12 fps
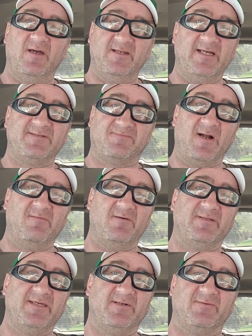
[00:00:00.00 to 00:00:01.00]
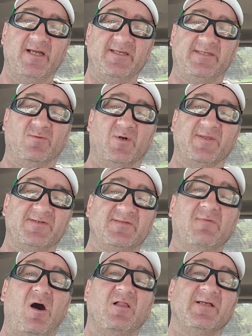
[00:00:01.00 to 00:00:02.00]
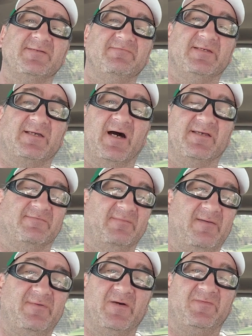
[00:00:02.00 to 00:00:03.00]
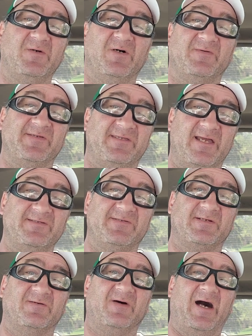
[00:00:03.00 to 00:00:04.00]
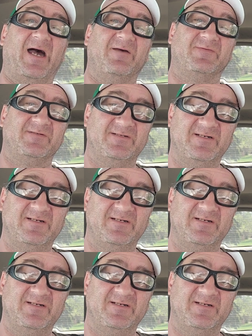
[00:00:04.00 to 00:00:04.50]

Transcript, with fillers: And that's probably the reason we're the smallest, because maybe a few of us didn't survive.